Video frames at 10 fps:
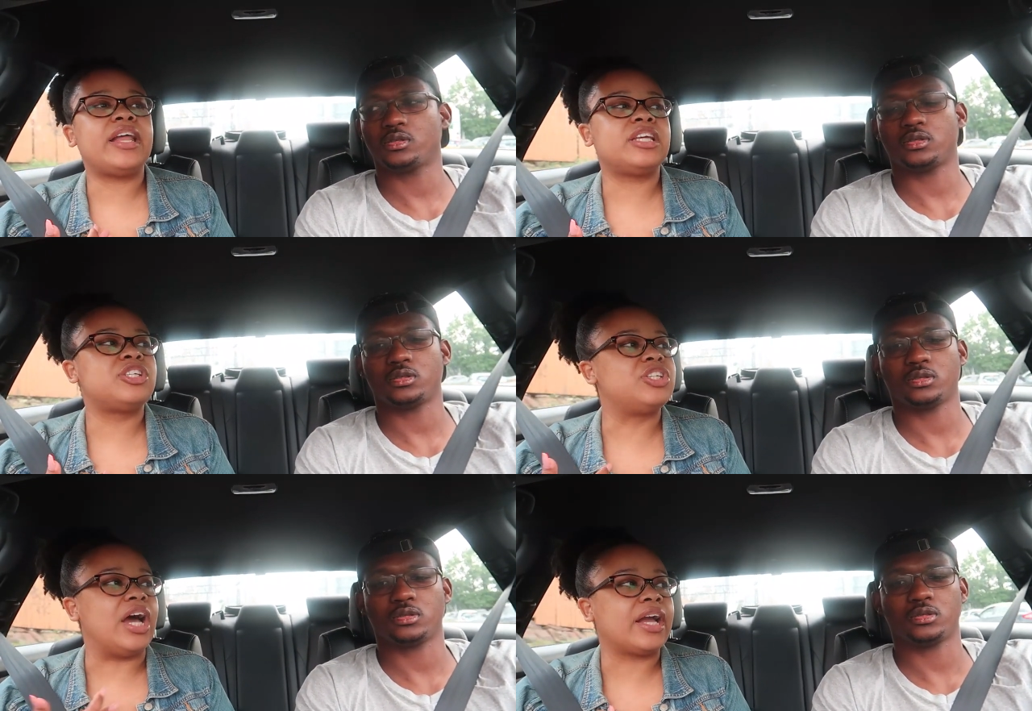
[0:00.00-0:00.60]
Speaker 1: had this
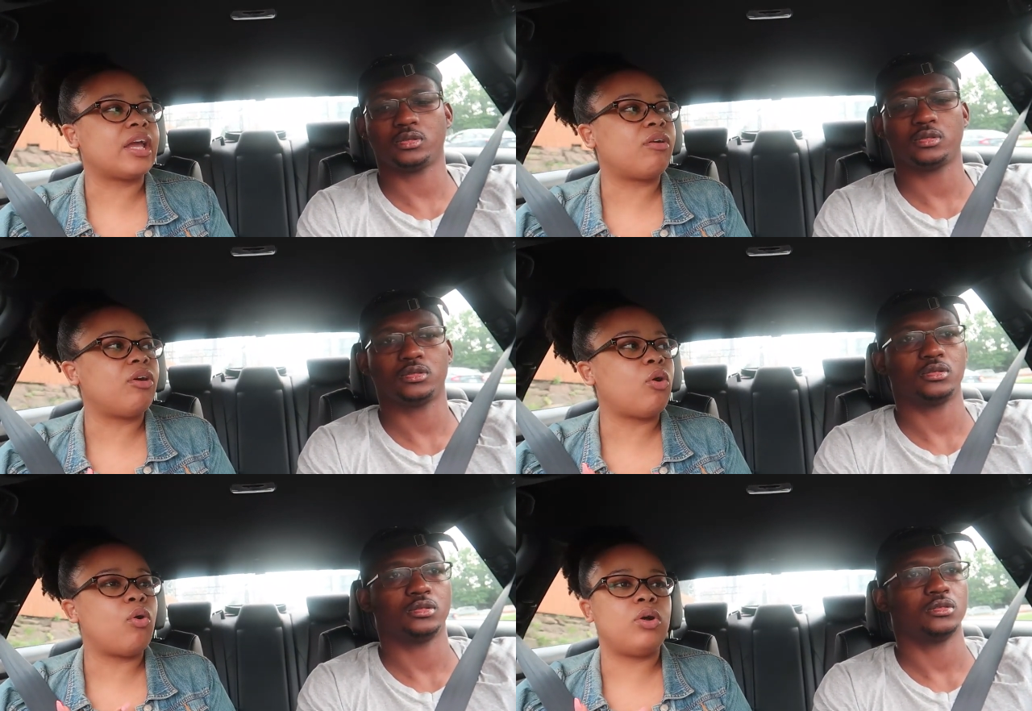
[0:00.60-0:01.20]
jacket
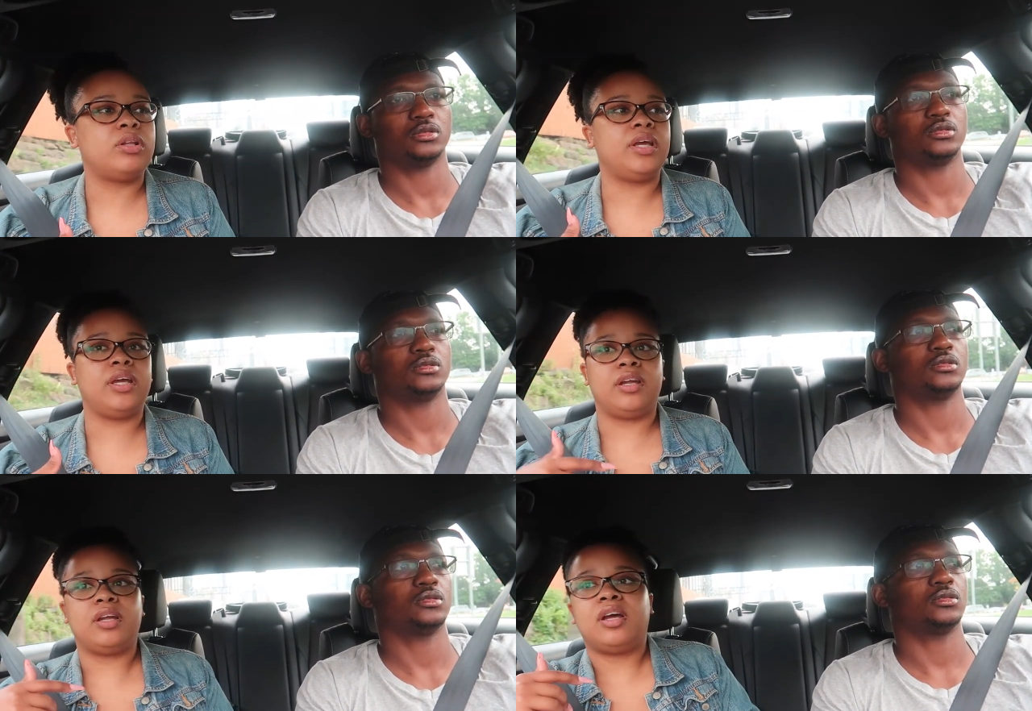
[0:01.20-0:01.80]
on all day.
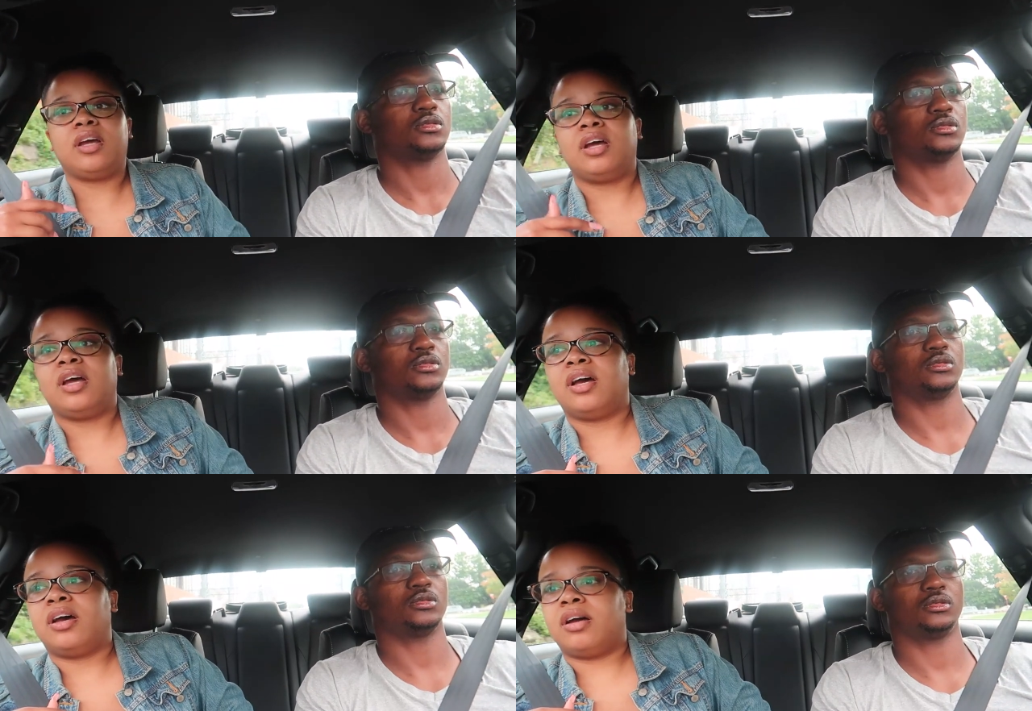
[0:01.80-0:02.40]

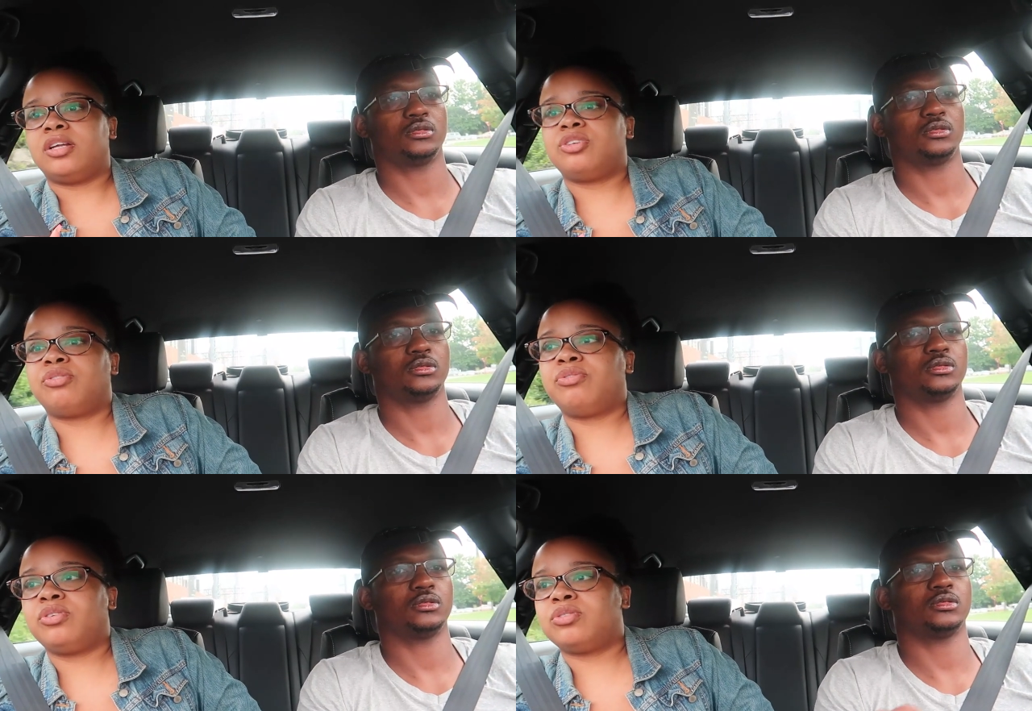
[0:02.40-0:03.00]
I
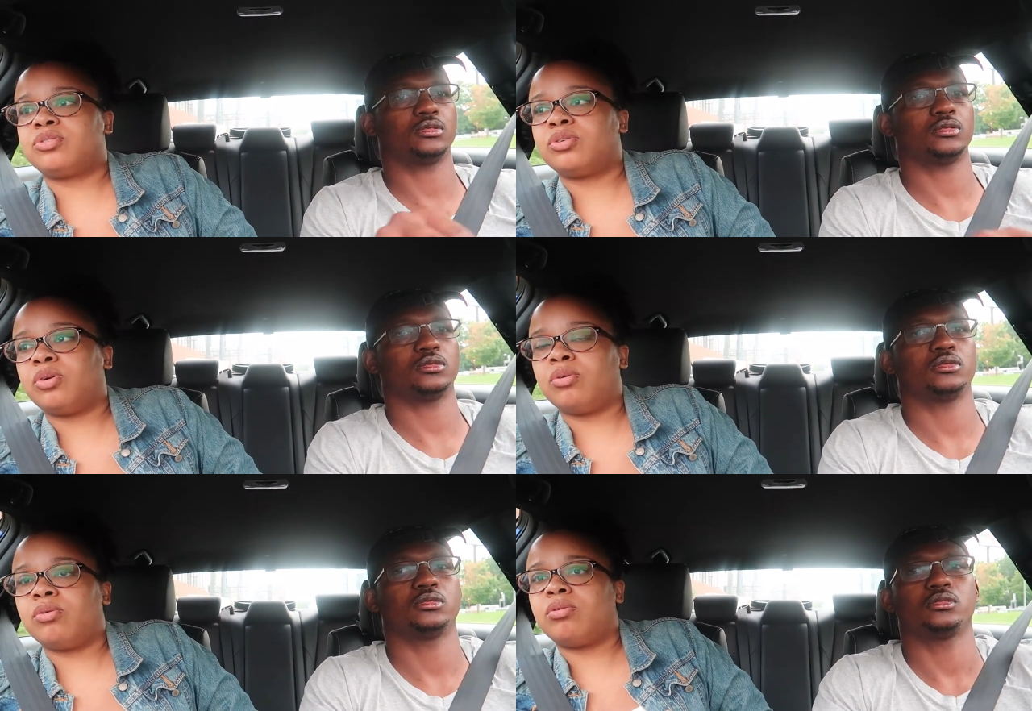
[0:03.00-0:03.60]
just feel so.
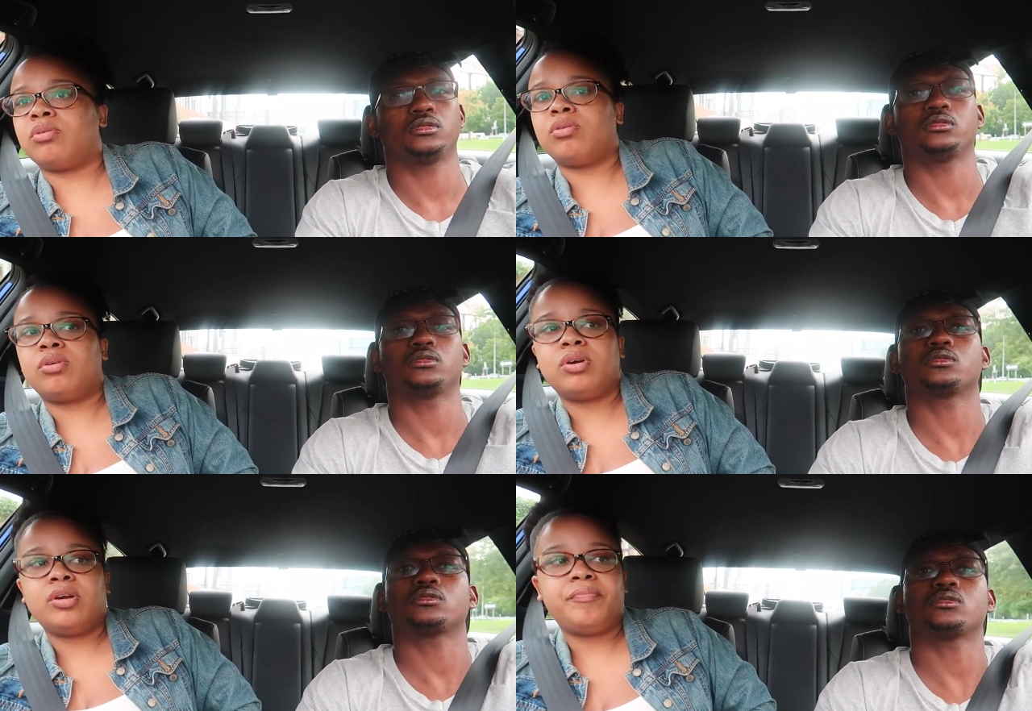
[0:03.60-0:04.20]

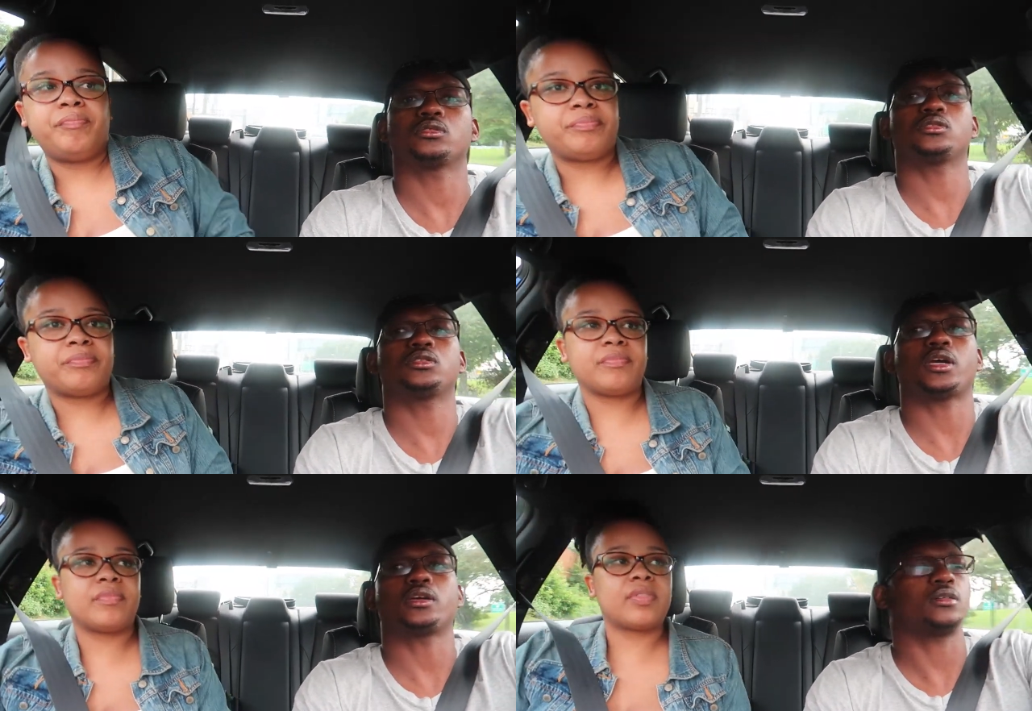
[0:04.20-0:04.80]
Uh-huh.
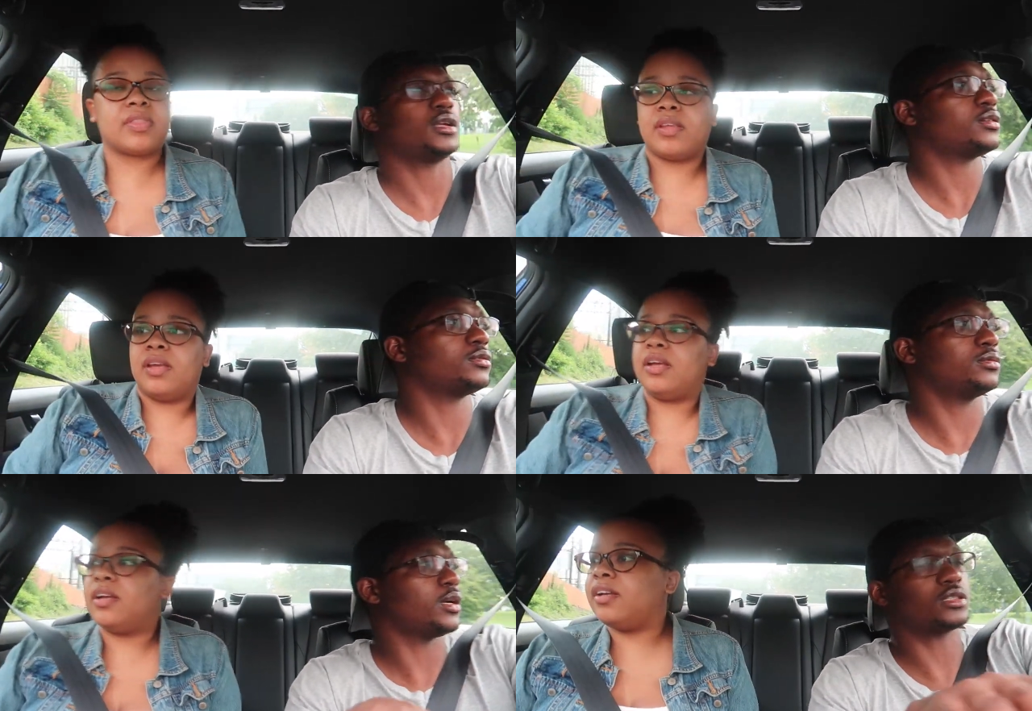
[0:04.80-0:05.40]
Speaker 2: See, I don't lie to
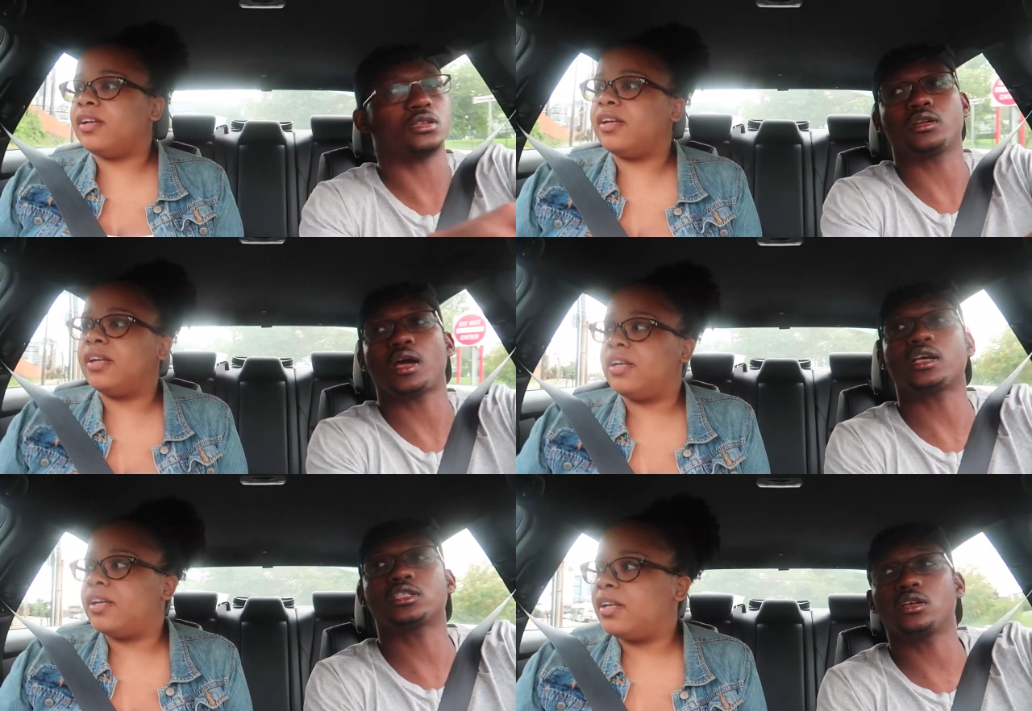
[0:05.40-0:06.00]
you. I started,
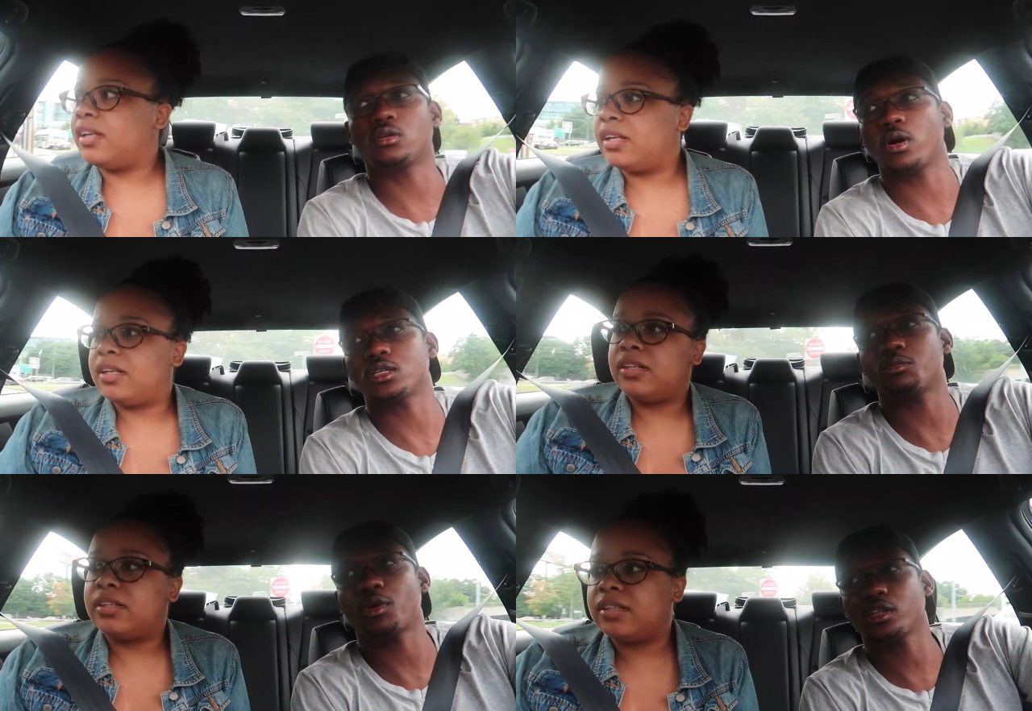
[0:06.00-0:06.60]
I started
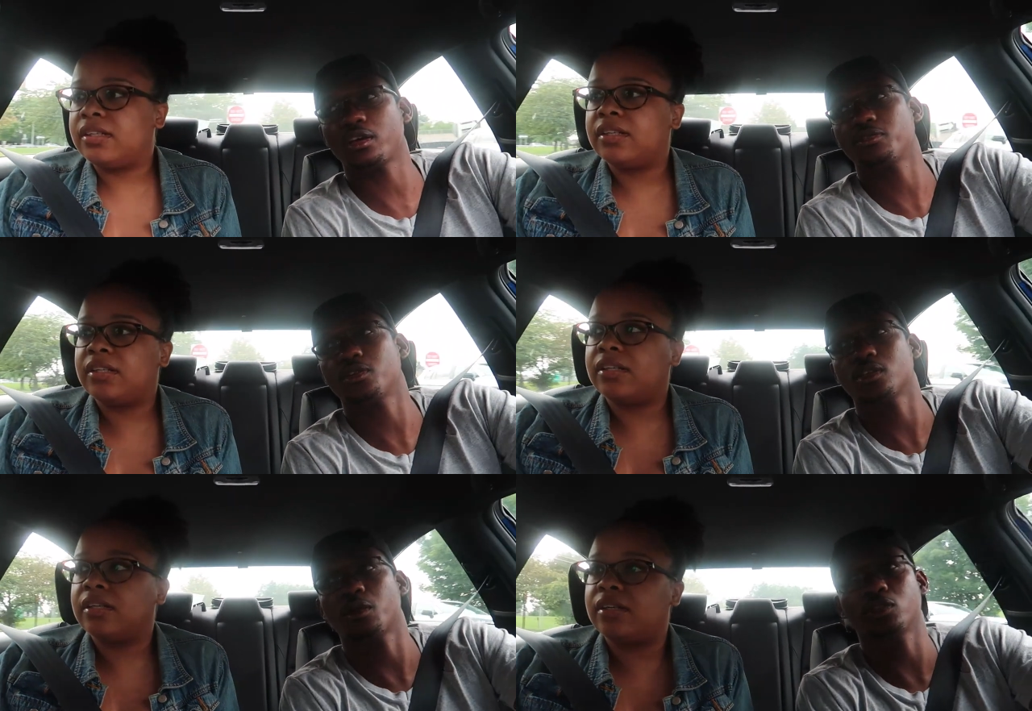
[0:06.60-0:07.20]
watching back that first